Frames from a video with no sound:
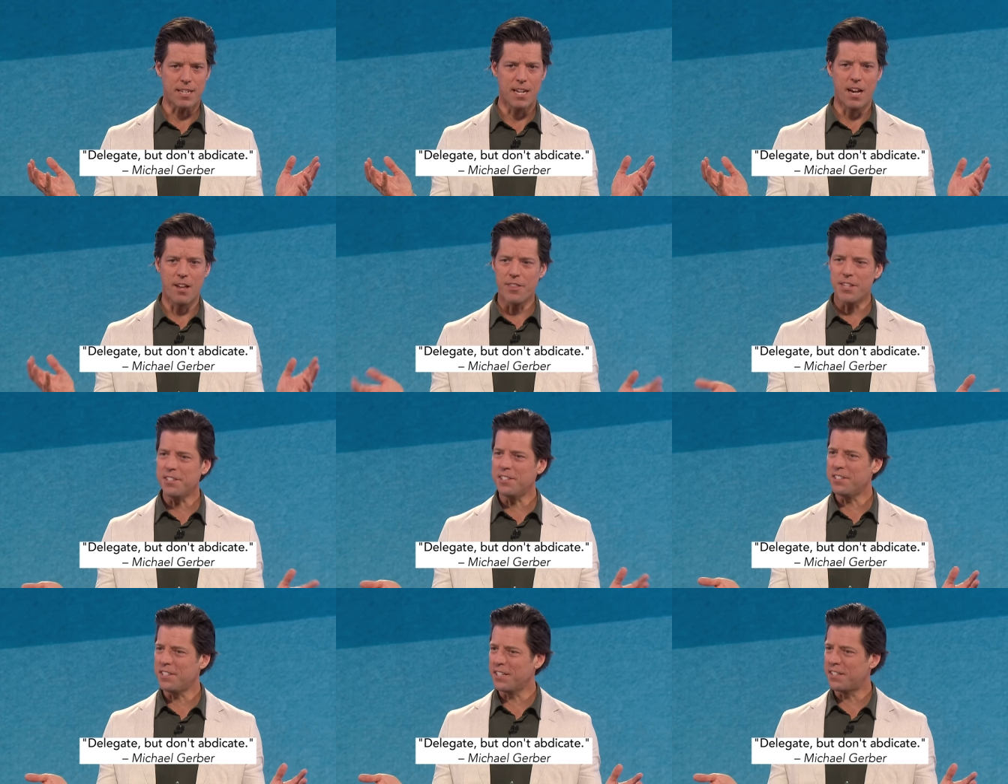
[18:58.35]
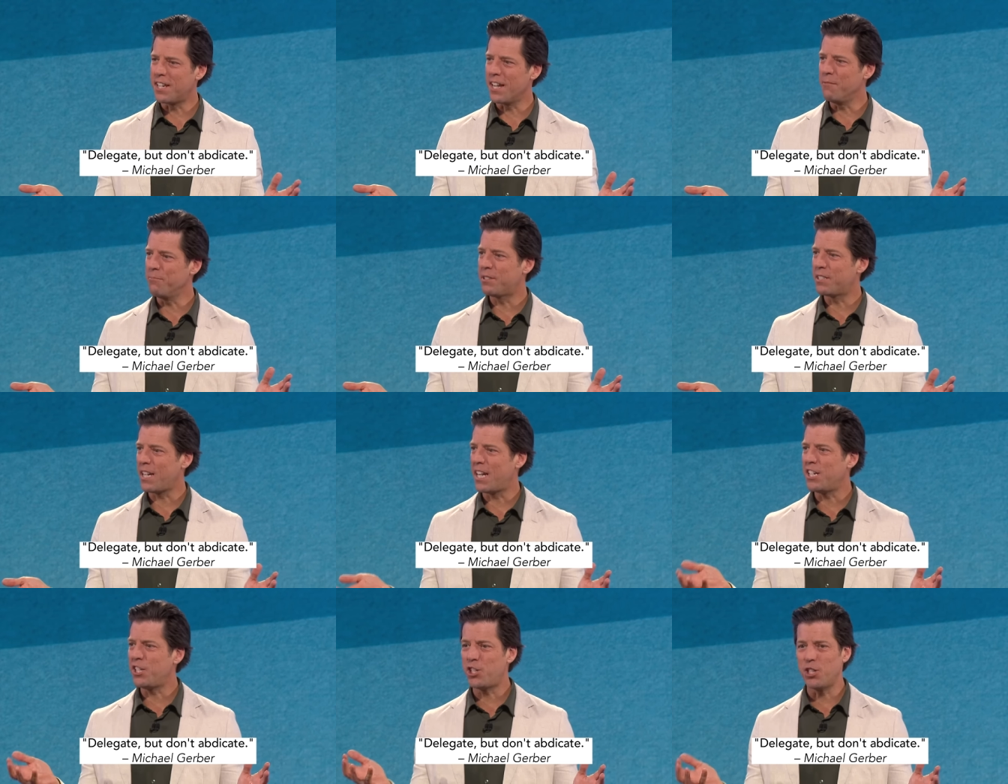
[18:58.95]
Now, this is a
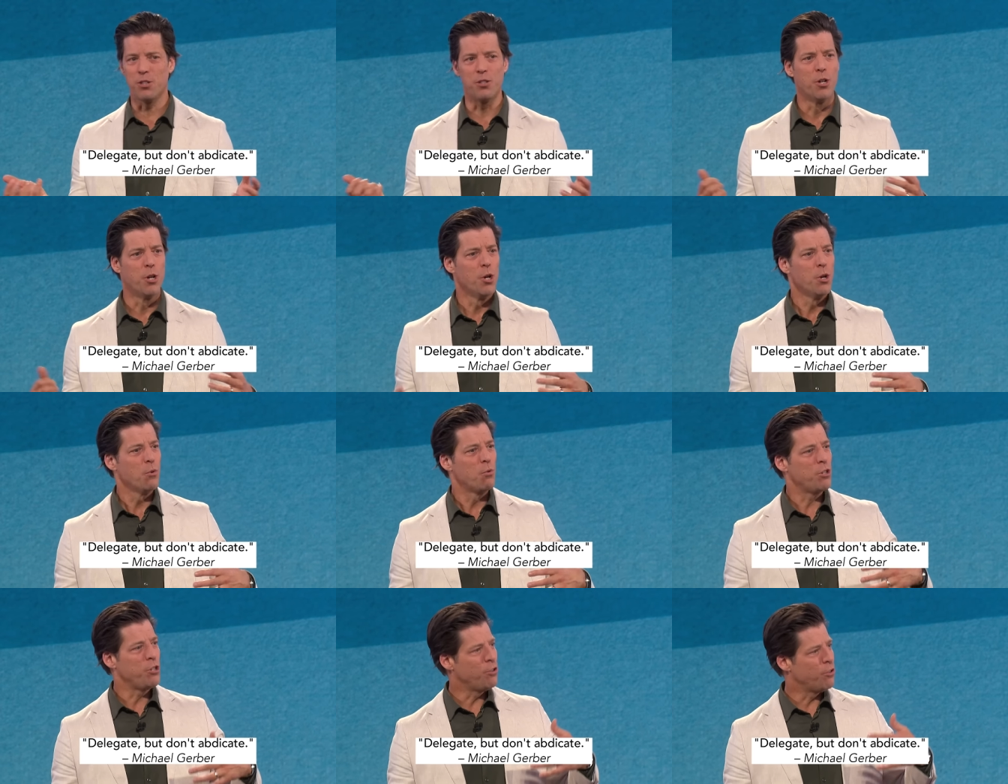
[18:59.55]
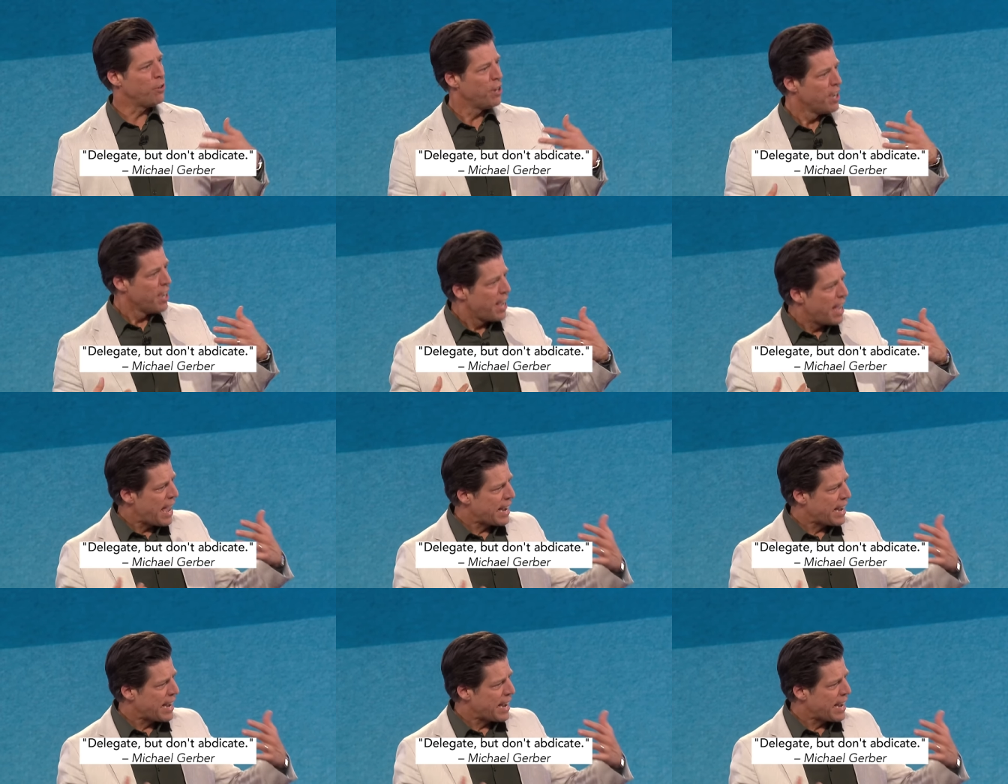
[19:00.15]
temptation when you